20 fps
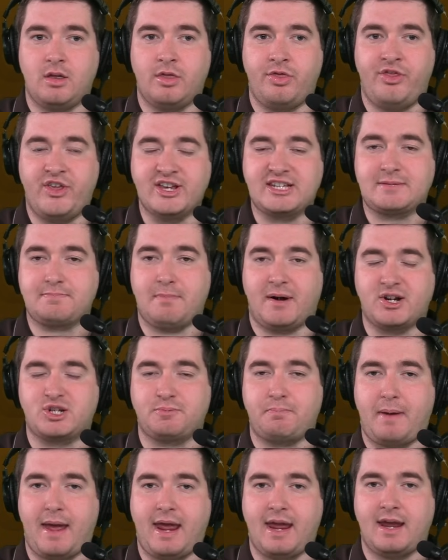this
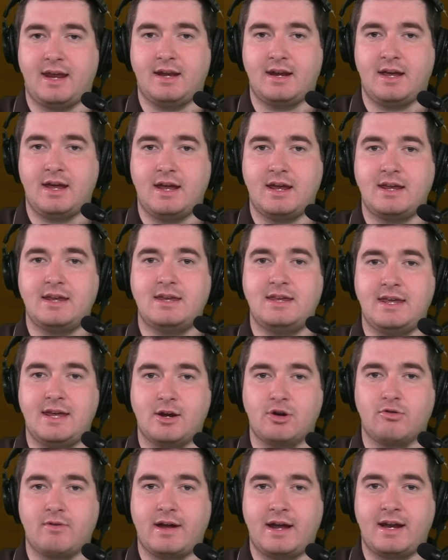much pain
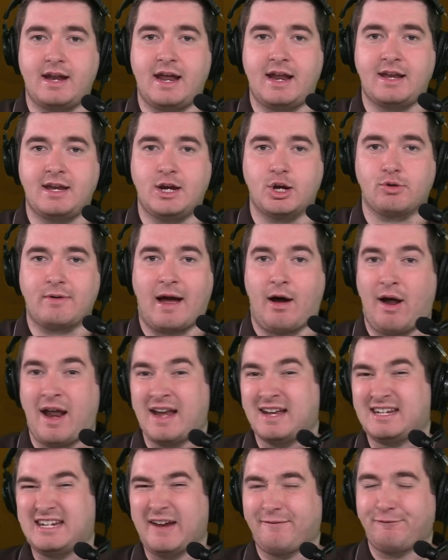year in and year out,
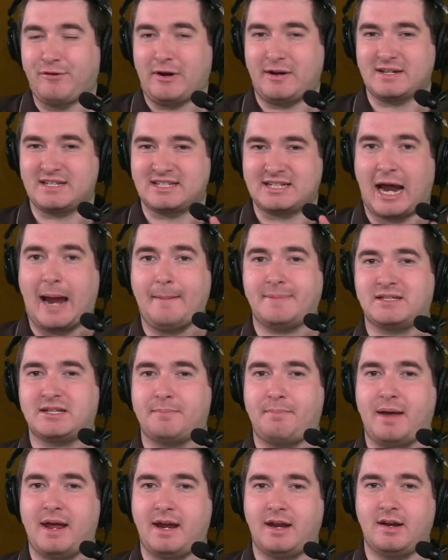and different types
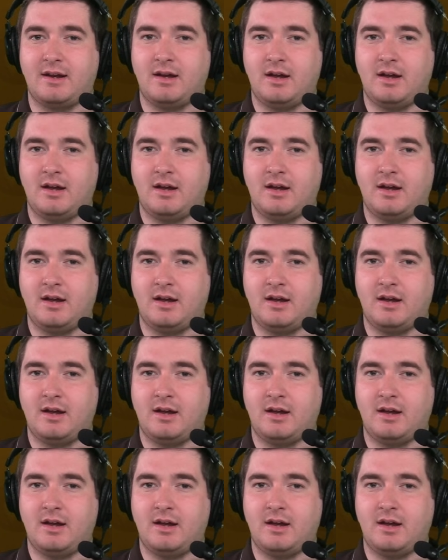of pain.